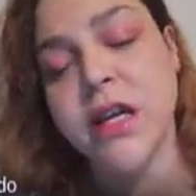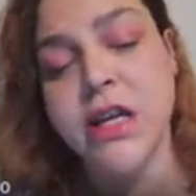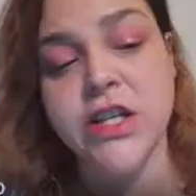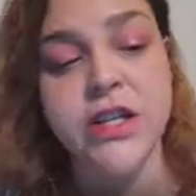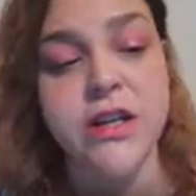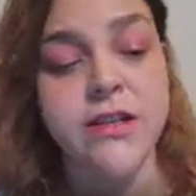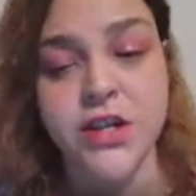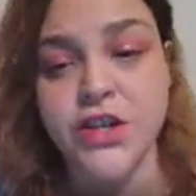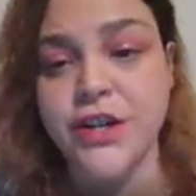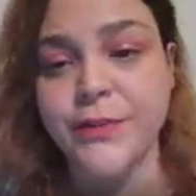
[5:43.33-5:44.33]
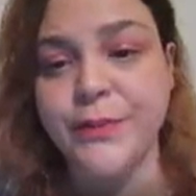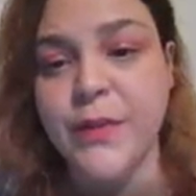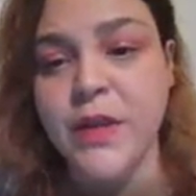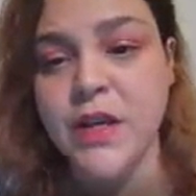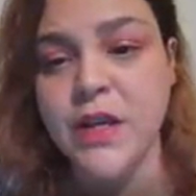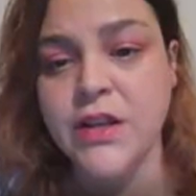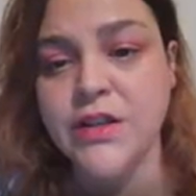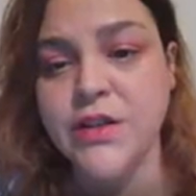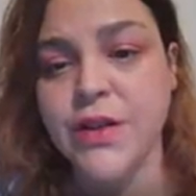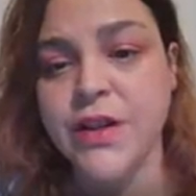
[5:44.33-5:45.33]
to each teacher.
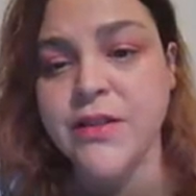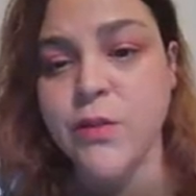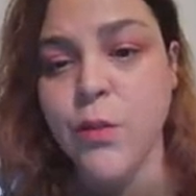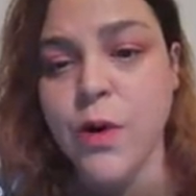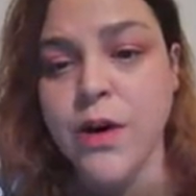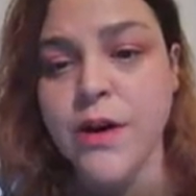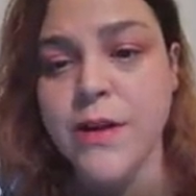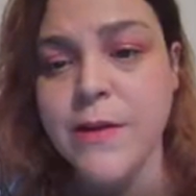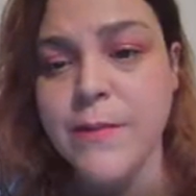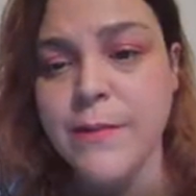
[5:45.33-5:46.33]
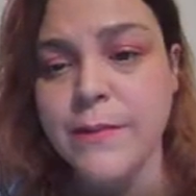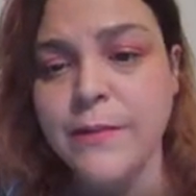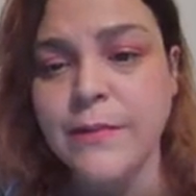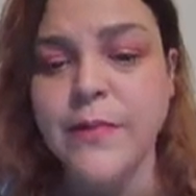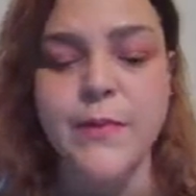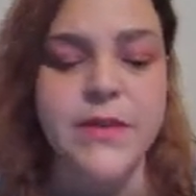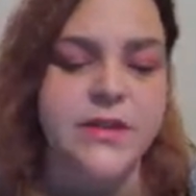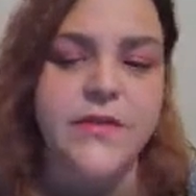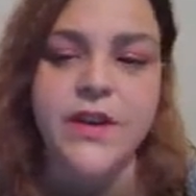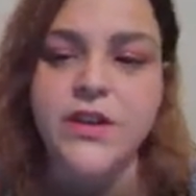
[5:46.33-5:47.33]
So that's one. Let me
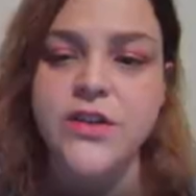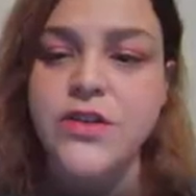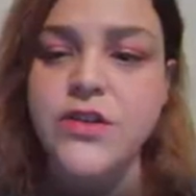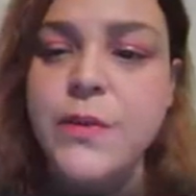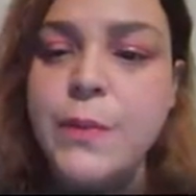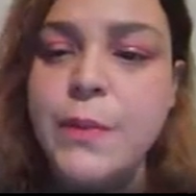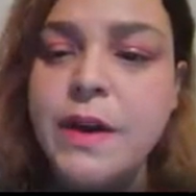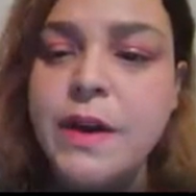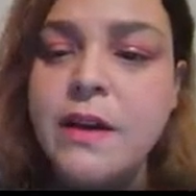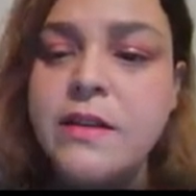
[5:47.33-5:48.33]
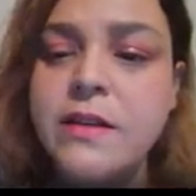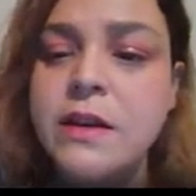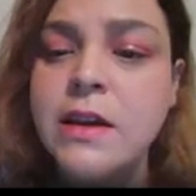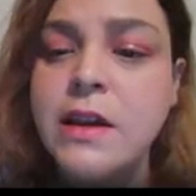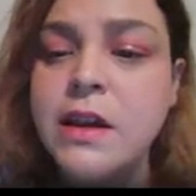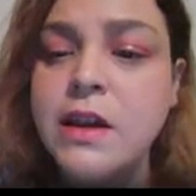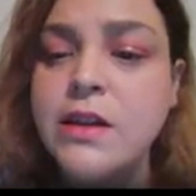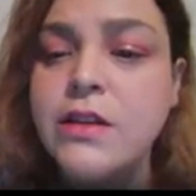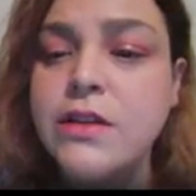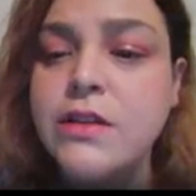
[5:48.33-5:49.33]
see if I can just do it with my hand.
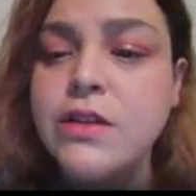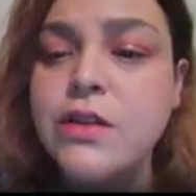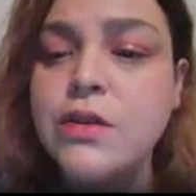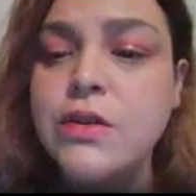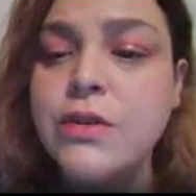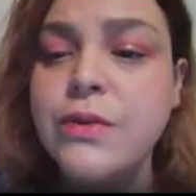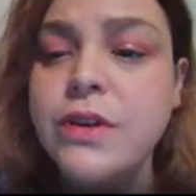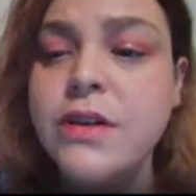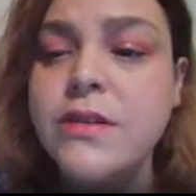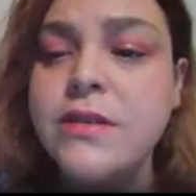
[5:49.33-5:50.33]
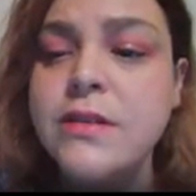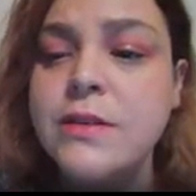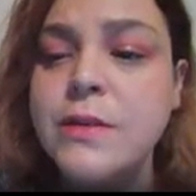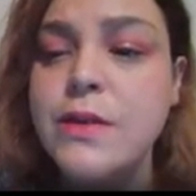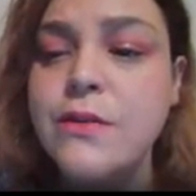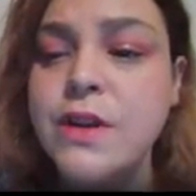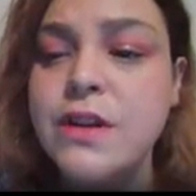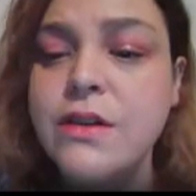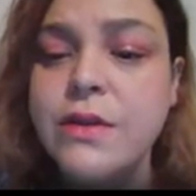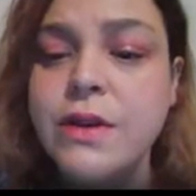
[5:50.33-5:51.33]
2 donuts,
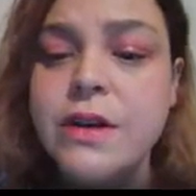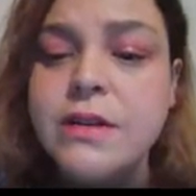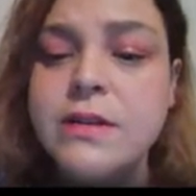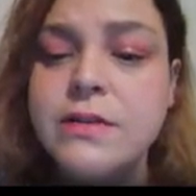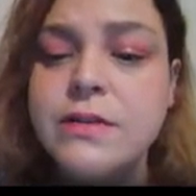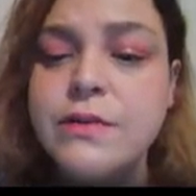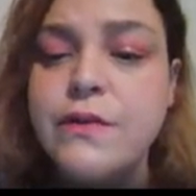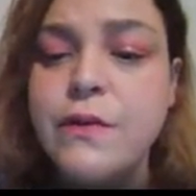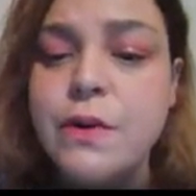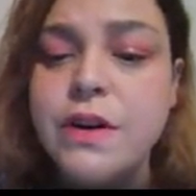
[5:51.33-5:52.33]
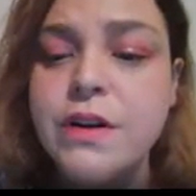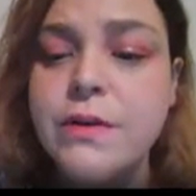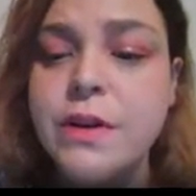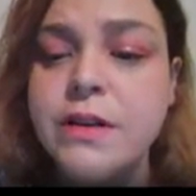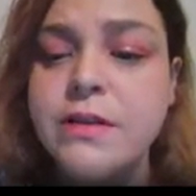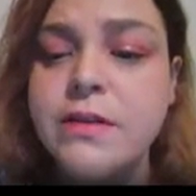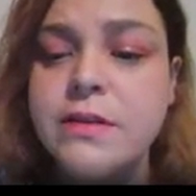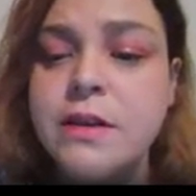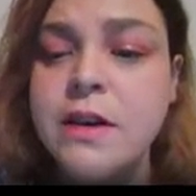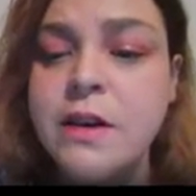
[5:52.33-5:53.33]
3 donuts, 4
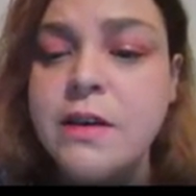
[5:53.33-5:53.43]
donuts,